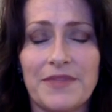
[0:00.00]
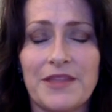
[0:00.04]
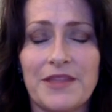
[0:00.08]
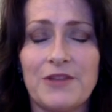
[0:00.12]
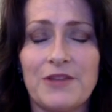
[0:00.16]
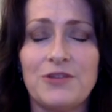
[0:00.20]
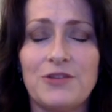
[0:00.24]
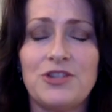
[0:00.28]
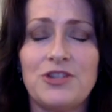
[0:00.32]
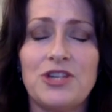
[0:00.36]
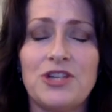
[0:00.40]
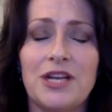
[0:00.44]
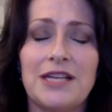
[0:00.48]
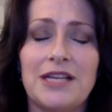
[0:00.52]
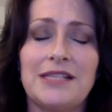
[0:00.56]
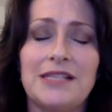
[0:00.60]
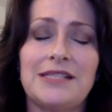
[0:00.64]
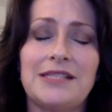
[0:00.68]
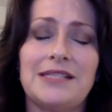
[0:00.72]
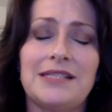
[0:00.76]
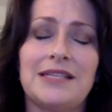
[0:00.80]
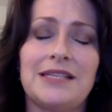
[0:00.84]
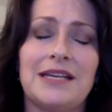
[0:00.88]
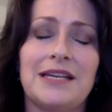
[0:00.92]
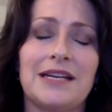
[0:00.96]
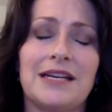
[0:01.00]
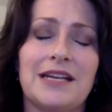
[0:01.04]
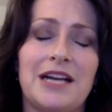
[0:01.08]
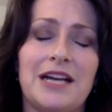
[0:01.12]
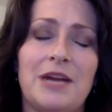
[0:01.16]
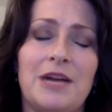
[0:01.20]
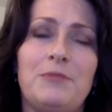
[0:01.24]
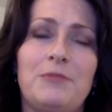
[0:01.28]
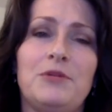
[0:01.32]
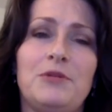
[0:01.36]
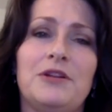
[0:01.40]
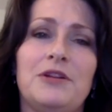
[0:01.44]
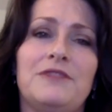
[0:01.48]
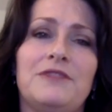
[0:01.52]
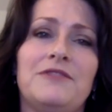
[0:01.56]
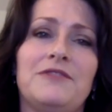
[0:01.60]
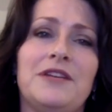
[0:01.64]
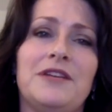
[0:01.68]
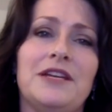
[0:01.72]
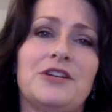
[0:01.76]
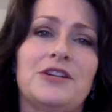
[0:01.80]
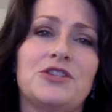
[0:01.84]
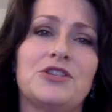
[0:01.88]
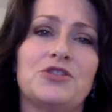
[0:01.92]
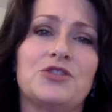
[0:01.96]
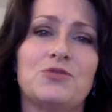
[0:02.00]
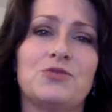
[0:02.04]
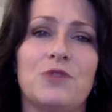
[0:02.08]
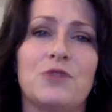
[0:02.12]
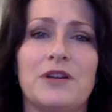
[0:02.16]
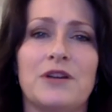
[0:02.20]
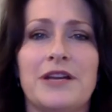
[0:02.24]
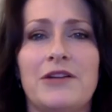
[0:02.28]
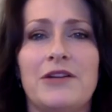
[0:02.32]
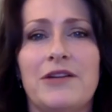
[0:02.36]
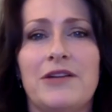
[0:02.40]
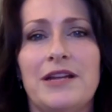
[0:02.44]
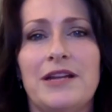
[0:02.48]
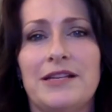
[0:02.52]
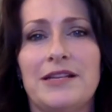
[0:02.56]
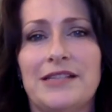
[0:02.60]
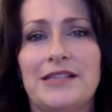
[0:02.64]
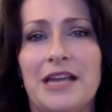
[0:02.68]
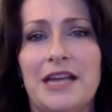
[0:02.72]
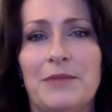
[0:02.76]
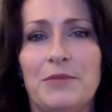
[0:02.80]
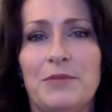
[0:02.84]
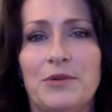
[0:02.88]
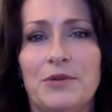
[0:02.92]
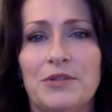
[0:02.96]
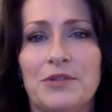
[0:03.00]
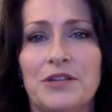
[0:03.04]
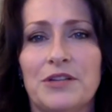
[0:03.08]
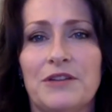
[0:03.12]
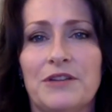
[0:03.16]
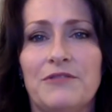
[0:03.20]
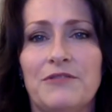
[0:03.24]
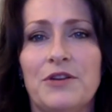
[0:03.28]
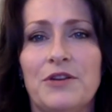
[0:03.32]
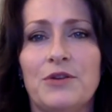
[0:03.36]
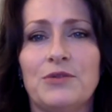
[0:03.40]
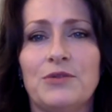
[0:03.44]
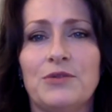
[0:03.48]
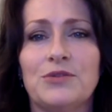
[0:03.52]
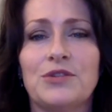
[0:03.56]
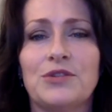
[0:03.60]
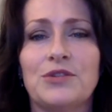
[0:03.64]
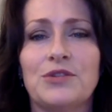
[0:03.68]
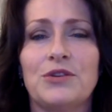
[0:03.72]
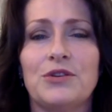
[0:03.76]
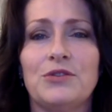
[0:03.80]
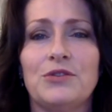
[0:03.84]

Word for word: They're just a couple of the extraordinary examples of those